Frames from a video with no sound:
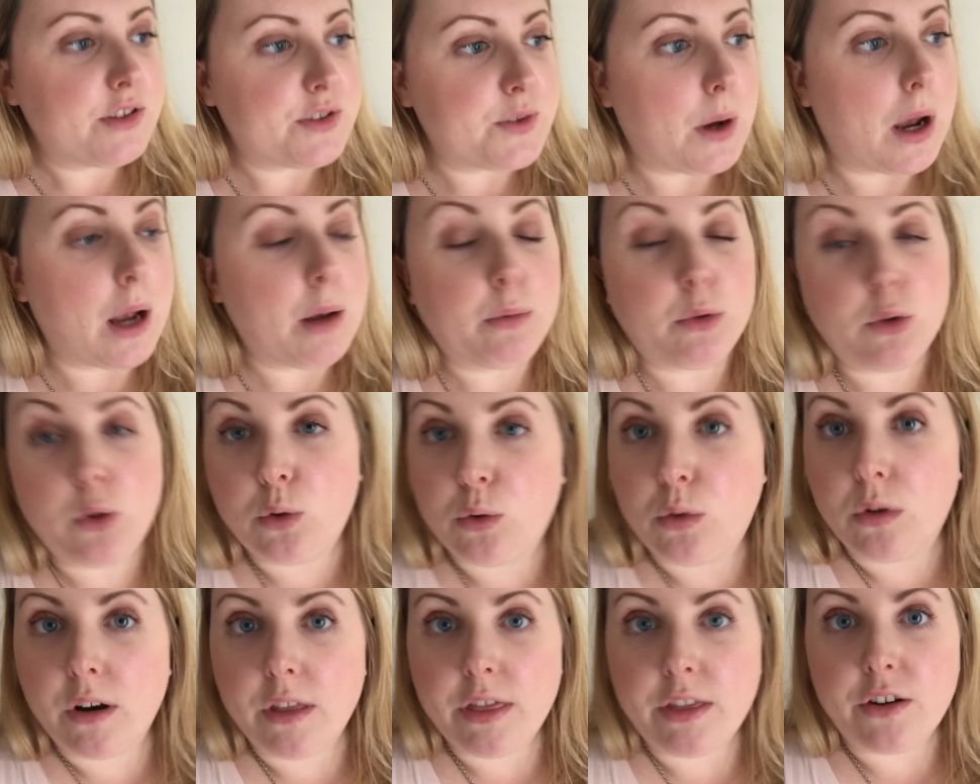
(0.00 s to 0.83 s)
So I will
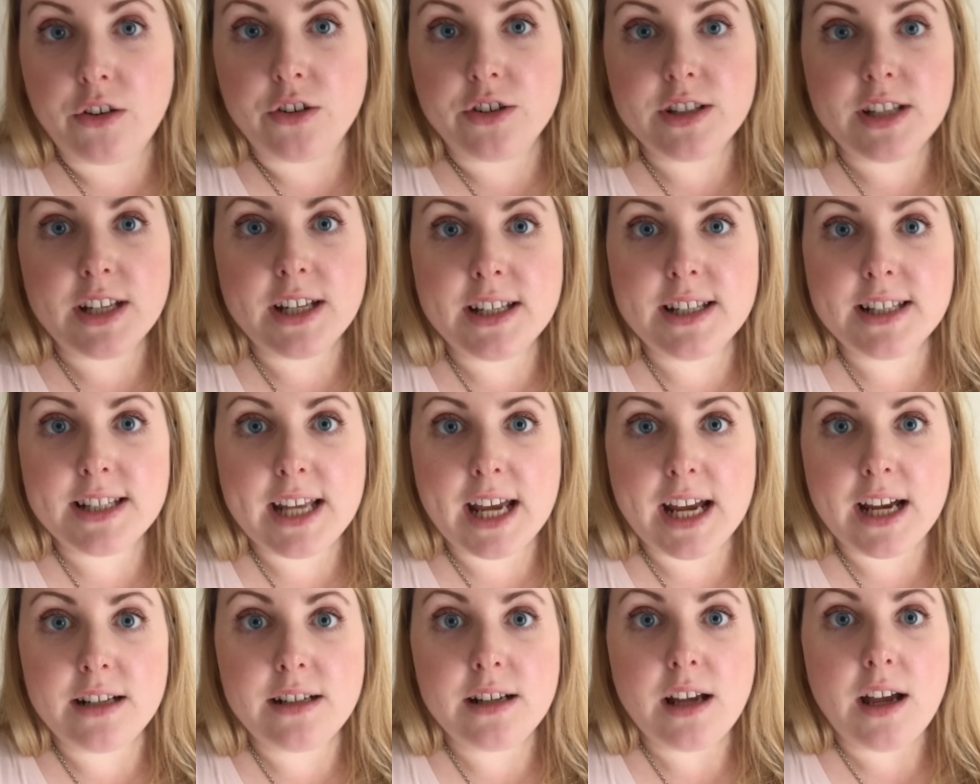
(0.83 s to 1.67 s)
go on Thursday
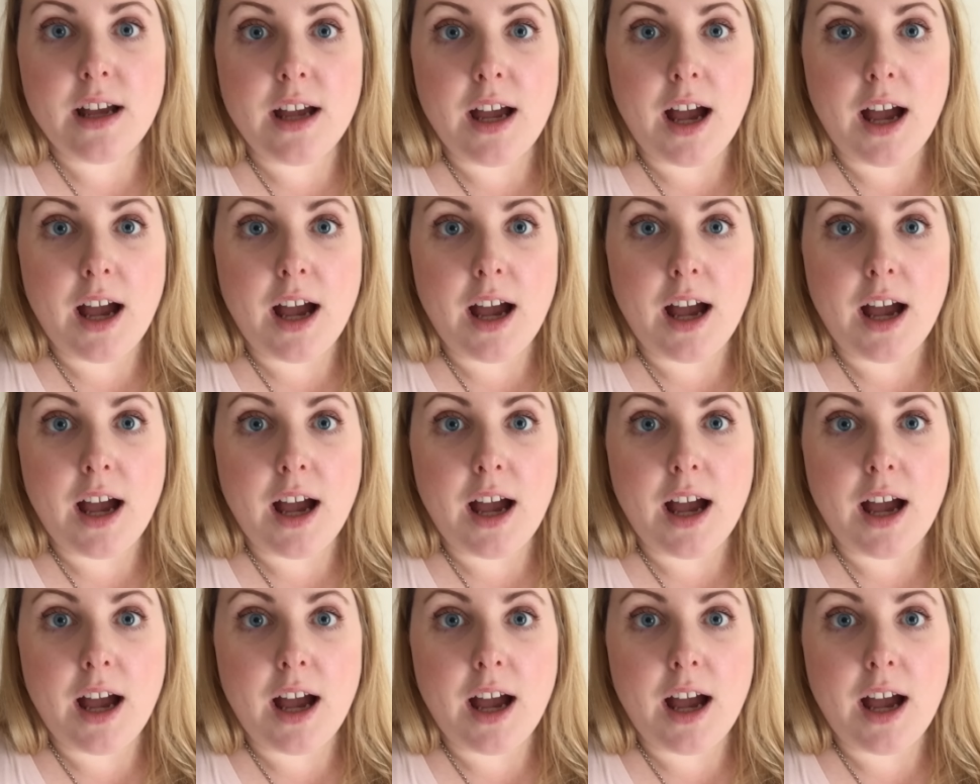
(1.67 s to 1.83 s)
instead.